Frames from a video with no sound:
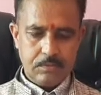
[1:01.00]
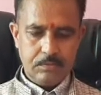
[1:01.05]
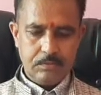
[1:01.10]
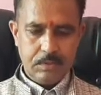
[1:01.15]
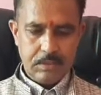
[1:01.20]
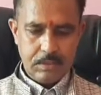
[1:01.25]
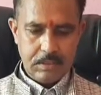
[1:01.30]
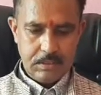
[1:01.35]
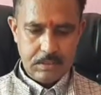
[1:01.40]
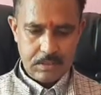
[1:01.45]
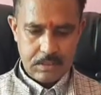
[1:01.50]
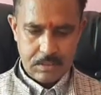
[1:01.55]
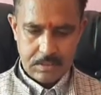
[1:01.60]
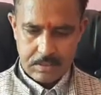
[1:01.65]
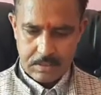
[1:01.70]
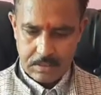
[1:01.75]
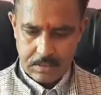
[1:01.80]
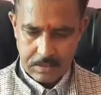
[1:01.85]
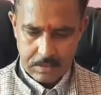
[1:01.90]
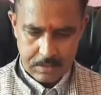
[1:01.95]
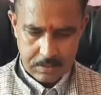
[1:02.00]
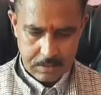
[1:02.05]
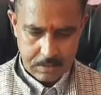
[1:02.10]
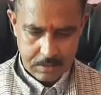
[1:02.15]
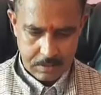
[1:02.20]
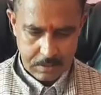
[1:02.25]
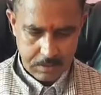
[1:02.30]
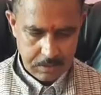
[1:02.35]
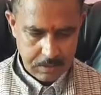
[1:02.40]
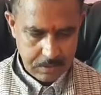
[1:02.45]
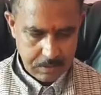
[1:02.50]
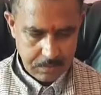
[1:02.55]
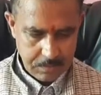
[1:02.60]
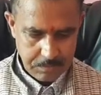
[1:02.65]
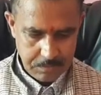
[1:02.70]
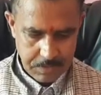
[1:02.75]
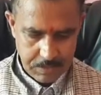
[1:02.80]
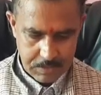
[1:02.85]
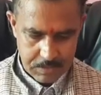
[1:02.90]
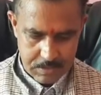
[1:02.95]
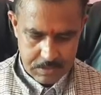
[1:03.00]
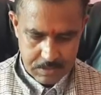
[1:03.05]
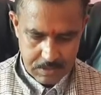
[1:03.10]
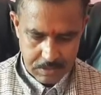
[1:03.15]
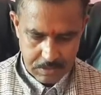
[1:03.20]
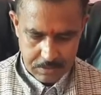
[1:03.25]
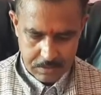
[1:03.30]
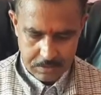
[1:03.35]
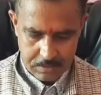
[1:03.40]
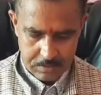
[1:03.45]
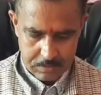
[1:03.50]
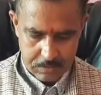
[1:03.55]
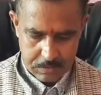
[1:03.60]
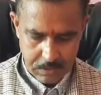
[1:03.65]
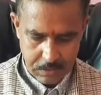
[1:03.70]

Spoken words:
What is being shared